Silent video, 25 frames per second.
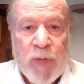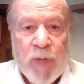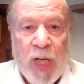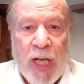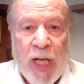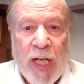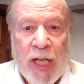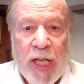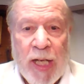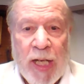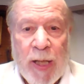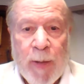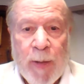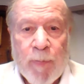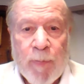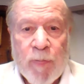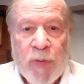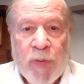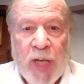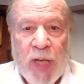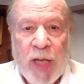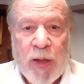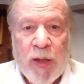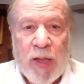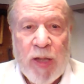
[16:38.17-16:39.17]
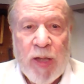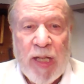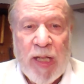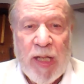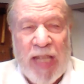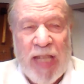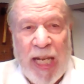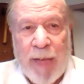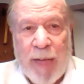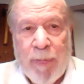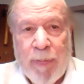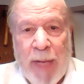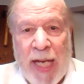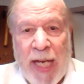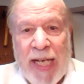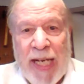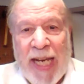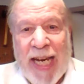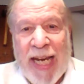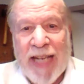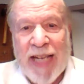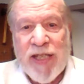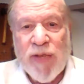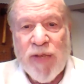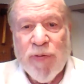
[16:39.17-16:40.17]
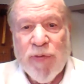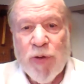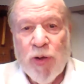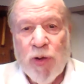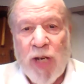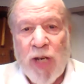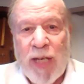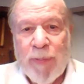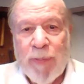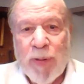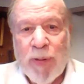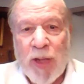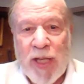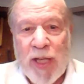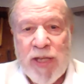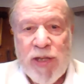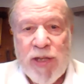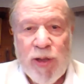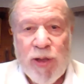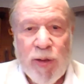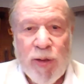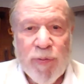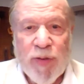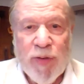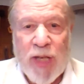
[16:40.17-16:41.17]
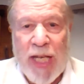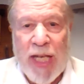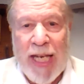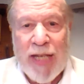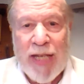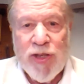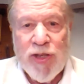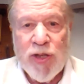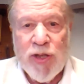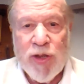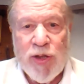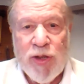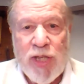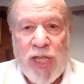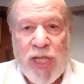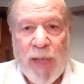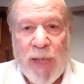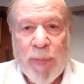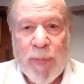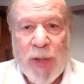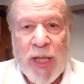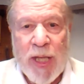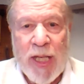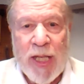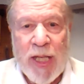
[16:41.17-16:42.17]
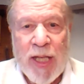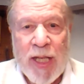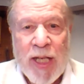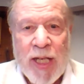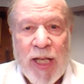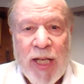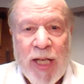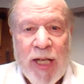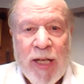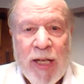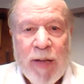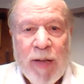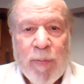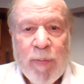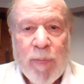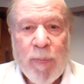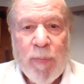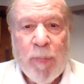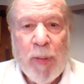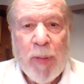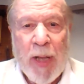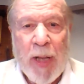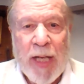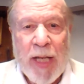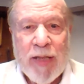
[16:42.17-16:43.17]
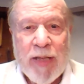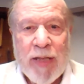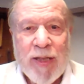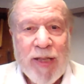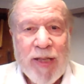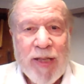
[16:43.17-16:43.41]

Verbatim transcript: um, they they may ask for A plus certification or something, but